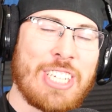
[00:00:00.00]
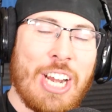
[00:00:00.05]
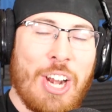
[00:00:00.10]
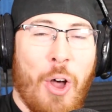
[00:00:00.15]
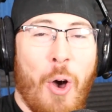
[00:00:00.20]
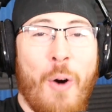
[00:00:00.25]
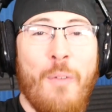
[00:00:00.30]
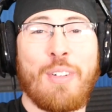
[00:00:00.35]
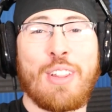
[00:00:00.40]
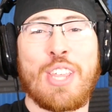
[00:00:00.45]
the
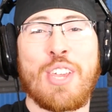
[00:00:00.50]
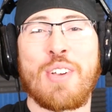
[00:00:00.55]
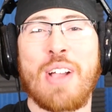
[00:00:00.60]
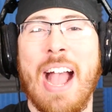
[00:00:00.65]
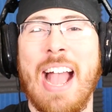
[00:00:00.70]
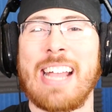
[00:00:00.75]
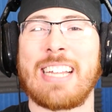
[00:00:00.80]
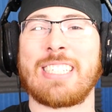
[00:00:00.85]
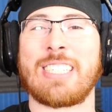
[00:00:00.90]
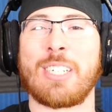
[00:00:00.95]
channel. Hopefully you
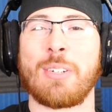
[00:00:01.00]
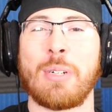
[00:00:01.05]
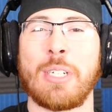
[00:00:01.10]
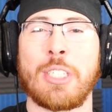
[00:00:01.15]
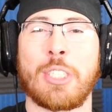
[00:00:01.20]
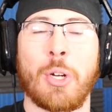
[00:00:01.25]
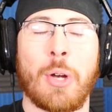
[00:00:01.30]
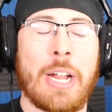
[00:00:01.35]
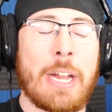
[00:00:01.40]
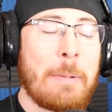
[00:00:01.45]
guys do
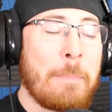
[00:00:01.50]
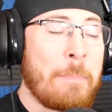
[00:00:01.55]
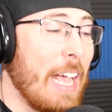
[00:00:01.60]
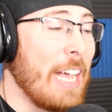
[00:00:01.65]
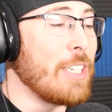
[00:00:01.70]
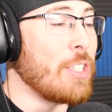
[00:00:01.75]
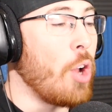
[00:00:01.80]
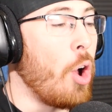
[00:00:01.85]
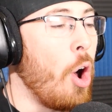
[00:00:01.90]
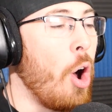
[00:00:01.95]
enjoy it
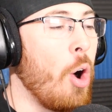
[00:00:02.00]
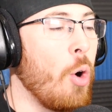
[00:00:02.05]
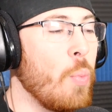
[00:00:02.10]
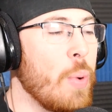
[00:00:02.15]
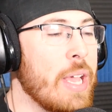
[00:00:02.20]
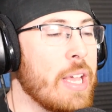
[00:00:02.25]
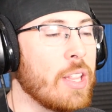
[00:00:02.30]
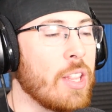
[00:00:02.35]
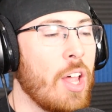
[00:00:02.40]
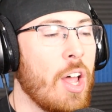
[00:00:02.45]
as all
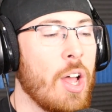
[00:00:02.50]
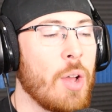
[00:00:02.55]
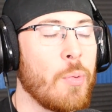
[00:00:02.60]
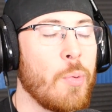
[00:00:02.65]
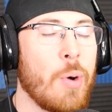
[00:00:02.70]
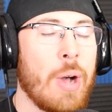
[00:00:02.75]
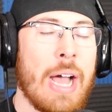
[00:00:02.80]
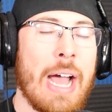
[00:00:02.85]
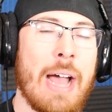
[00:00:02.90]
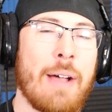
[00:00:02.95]
week long
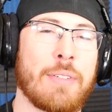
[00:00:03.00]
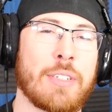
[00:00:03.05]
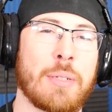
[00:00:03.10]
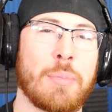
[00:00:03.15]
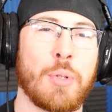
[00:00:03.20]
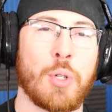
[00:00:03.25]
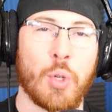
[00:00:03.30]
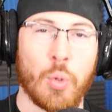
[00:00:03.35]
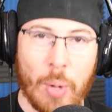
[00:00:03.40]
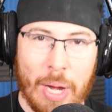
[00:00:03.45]
we'll have
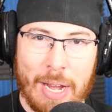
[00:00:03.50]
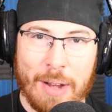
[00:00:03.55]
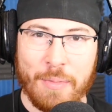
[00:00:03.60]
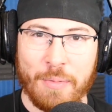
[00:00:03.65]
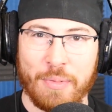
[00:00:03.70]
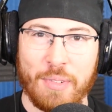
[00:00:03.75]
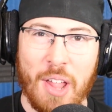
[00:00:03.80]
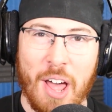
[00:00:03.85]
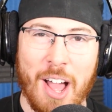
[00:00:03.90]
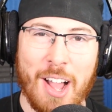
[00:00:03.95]
some great
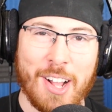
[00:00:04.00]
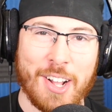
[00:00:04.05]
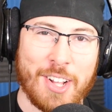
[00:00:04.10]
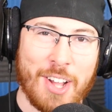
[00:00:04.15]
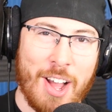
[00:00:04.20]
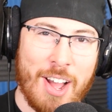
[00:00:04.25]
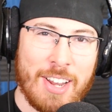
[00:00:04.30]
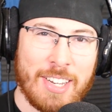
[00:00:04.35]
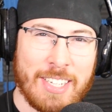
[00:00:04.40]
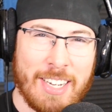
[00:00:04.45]
vlog
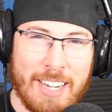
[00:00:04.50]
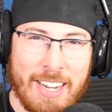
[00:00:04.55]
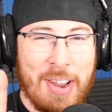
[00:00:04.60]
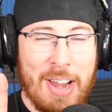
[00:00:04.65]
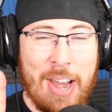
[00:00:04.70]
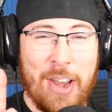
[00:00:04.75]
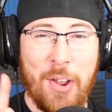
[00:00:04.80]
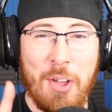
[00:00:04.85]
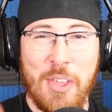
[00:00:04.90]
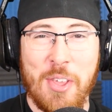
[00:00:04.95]
content.
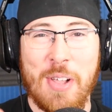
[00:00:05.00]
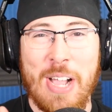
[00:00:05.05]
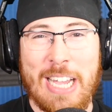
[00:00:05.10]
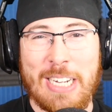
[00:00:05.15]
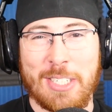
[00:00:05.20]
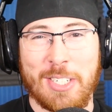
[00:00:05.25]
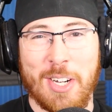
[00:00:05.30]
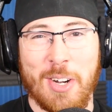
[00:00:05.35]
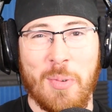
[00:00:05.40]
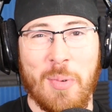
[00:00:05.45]
I know you
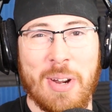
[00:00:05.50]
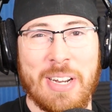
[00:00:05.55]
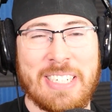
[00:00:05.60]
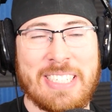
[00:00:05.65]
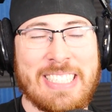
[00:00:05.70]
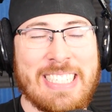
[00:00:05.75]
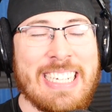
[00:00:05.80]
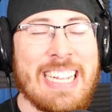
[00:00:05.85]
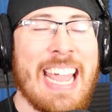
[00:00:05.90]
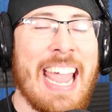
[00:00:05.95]
guys are going to want to
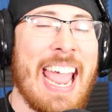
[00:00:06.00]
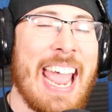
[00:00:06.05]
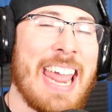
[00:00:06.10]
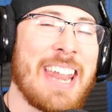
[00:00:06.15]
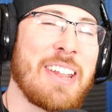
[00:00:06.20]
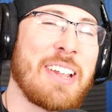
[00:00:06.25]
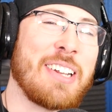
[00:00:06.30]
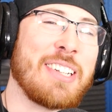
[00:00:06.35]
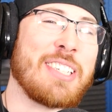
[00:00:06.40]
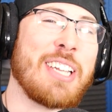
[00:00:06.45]
see
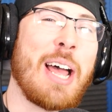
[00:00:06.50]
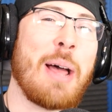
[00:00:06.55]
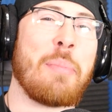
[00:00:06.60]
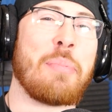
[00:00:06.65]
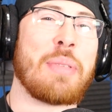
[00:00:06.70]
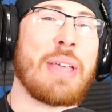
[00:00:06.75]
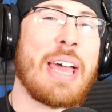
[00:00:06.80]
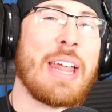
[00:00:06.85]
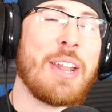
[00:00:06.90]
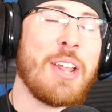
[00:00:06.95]
and on top
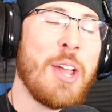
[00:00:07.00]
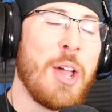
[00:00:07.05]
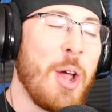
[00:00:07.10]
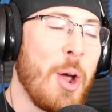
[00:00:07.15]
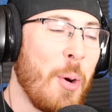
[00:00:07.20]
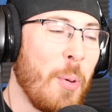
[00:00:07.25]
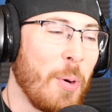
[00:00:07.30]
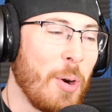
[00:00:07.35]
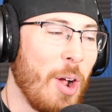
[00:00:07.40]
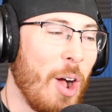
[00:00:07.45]
of that,
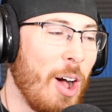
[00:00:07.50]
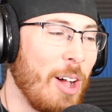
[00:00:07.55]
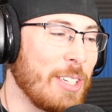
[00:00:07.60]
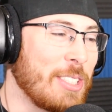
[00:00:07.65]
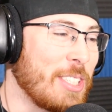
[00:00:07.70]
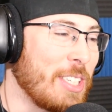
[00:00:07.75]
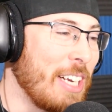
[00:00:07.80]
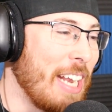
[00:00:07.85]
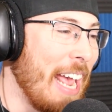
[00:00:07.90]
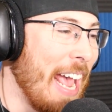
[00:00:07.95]
we're
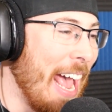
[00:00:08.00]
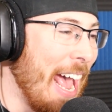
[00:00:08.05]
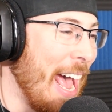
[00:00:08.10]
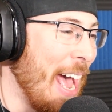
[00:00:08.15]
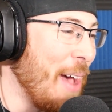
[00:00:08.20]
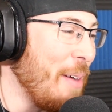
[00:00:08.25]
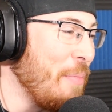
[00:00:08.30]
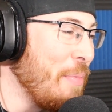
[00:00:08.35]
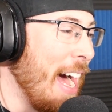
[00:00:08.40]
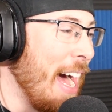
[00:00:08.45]
also going to
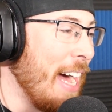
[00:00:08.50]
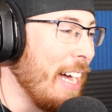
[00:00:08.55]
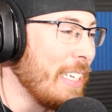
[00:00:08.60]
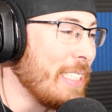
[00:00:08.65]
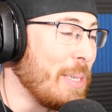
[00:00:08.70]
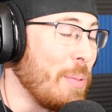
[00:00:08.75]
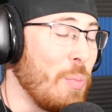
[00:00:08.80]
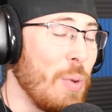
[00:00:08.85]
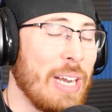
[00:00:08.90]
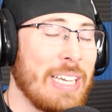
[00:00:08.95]
have uh,
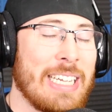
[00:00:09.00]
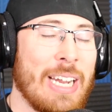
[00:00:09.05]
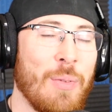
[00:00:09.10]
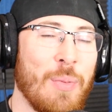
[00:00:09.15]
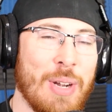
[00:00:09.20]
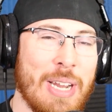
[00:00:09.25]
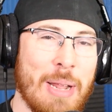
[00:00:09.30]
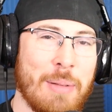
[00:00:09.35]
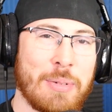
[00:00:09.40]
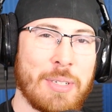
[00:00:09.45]
some Red Dead
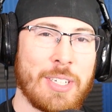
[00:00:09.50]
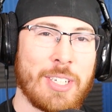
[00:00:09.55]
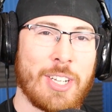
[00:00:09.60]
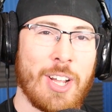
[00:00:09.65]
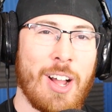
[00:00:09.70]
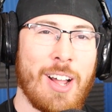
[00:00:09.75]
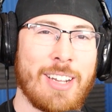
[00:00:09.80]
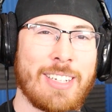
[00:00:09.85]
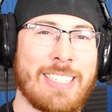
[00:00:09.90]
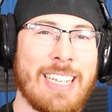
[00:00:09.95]
Redemption
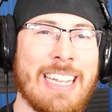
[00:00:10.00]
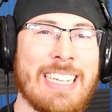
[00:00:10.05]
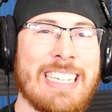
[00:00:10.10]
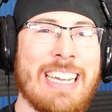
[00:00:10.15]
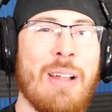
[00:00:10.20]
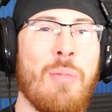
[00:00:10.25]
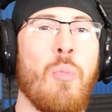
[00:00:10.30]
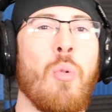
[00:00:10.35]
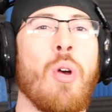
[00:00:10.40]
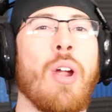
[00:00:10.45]
content
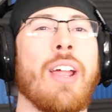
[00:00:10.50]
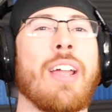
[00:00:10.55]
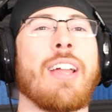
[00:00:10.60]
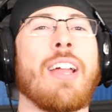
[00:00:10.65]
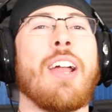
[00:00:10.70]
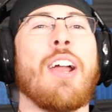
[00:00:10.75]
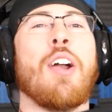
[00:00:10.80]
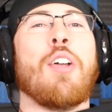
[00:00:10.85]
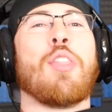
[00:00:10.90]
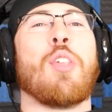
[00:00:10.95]
and I'm wearing
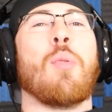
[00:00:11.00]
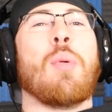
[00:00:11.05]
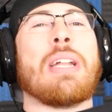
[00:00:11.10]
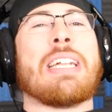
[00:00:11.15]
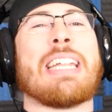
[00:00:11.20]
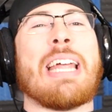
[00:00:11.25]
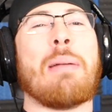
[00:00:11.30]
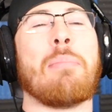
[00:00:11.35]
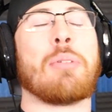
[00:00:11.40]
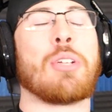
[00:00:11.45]
the
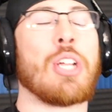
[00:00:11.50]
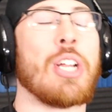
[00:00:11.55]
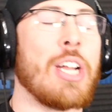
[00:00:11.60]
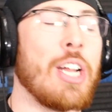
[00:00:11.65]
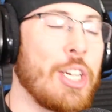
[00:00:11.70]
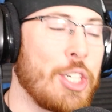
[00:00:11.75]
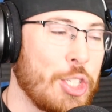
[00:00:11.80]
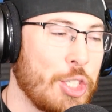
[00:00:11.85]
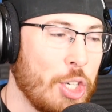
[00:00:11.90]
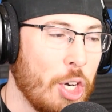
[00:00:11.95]

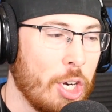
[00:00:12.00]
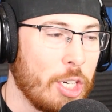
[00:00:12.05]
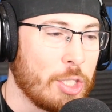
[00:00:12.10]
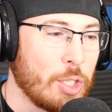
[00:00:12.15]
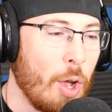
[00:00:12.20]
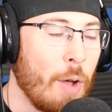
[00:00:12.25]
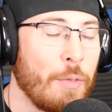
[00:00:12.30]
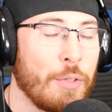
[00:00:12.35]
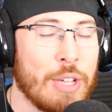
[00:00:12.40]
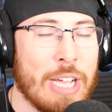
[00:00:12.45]
Redemption shirt.
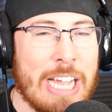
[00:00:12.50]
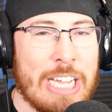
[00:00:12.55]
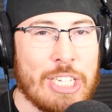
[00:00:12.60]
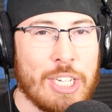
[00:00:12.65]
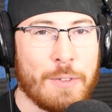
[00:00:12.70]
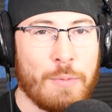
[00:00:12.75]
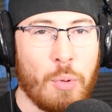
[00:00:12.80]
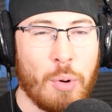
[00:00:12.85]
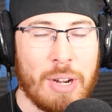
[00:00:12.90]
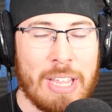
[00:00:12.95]
So hopefully you guys
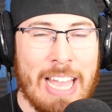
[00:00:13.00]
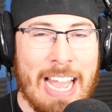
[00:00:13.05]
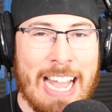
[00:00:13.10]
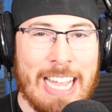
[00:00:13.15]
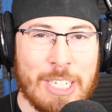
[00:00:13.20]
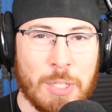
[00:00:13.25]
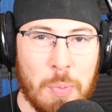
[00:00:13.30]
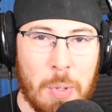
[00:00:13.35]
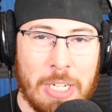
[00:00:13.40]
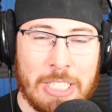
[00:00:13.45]
look forward to that
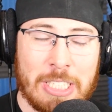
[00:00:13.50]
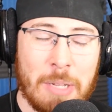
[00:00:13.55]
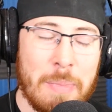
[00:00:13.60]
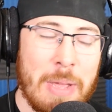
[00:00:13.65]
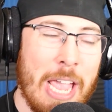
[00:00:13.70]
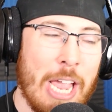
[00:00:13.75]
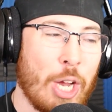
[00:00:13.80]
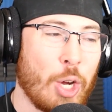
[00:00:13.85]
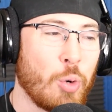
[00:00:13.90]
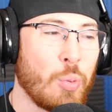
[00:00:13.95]
as well. It's going
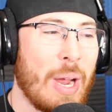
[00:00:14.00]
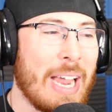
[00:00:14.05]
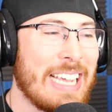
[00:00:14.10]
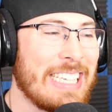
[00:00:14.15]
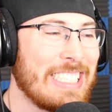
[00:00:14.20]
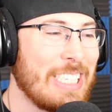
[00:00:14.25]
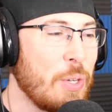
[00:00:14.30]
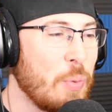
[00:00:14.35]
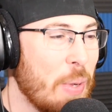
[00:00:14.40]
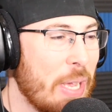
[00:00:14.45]
to be a
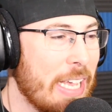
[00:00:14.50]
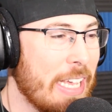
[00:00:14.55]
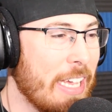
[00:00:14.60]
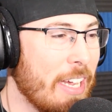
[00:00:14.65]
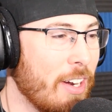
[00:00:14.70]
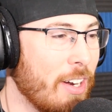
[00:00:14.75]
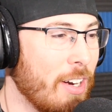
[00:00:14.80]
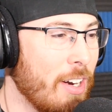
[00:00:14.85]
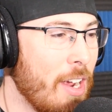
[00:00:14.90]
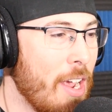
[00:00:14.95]
crazy week
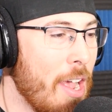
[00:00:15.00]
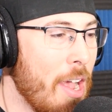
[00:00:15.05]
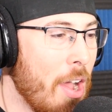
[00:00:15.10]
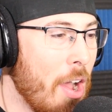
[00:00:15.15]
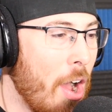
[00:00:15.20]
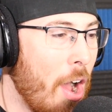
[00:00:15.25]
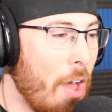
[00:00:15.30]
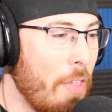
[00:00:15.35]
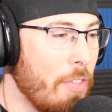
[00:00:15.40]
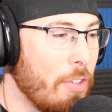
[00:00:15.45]
here
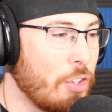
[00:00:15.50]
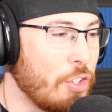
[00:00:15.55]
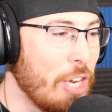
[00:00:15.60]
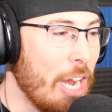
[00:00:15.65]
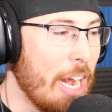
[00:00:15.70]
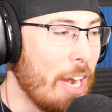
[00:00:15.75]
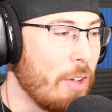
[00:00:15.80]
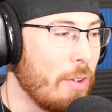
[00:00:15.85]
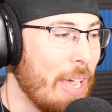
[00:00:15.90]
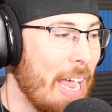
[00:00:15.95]
on the
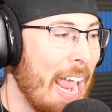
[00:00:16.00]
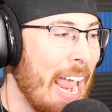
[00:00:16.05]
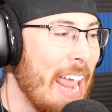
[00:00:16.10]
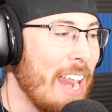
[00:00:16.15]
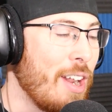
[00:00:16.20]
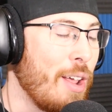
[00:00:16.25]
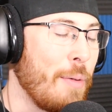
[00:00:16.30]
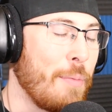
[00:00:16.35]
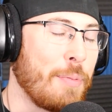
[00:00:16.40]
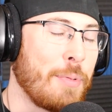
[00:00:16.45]
channel
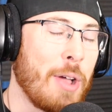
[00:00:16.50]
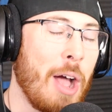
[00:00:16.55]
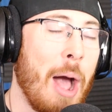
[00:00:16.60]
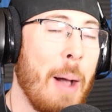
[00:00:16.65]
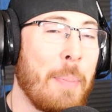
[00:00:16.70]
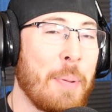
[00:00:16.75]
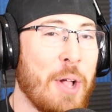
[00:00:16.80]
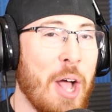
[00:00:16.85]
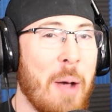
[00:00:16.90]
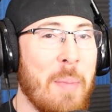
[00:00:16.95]
and of
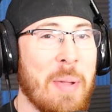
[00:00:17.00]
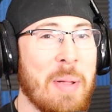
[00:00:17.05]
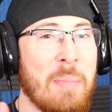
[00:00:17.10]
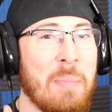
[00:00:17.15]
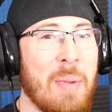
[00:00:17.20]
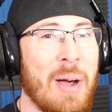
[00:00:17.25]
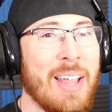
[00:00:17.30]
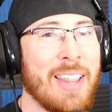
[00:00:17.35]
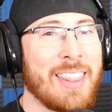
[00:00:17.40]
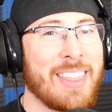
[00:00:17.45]
upcoming
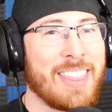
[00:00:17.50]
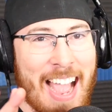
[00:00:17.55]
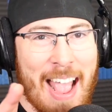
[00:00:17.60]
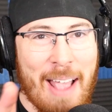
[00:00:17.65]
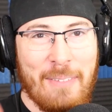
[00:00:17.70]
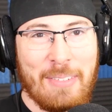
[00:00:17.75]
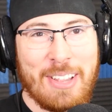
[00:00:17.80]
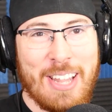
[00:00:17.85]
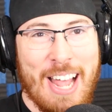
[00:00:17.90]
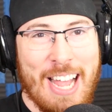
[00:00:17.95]
month. I
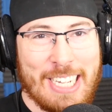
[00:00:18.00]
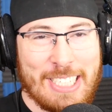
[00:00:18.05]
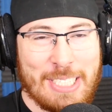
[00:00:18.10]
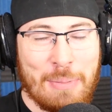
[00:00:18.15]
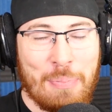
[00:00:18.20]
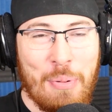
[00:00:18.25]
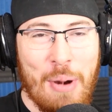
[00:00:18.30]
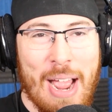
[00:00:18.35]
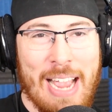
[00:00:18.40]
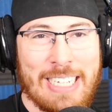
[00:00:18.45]
have a lot of
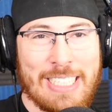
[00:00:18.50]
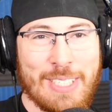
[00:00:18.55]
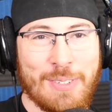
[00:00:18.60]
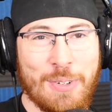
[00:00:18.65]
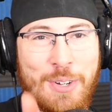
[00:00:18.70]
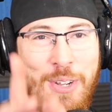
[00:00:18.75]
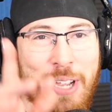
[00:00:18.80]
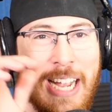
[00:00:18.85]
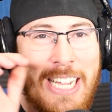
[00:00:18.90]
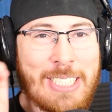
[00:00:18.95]
surprises
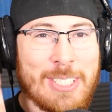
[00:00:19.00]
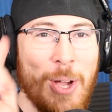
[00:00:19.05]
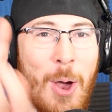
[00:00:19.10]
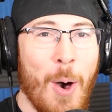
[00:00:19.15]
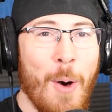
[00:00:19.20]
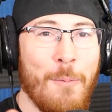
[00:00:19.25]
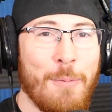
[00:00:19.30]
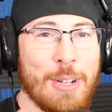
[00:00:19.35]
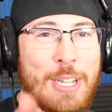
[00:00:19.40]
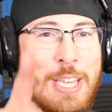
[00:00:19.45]
for you guys. So
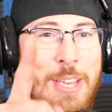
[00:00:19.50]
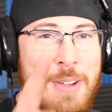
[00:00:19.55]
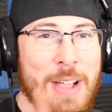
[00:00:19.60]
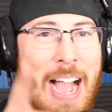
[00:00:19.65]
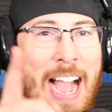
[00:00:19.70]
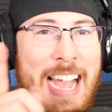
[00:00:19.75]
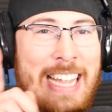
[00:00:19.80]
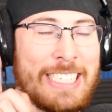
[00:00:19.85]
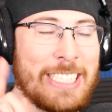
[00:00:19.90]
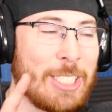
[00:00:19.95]
hopefully you guys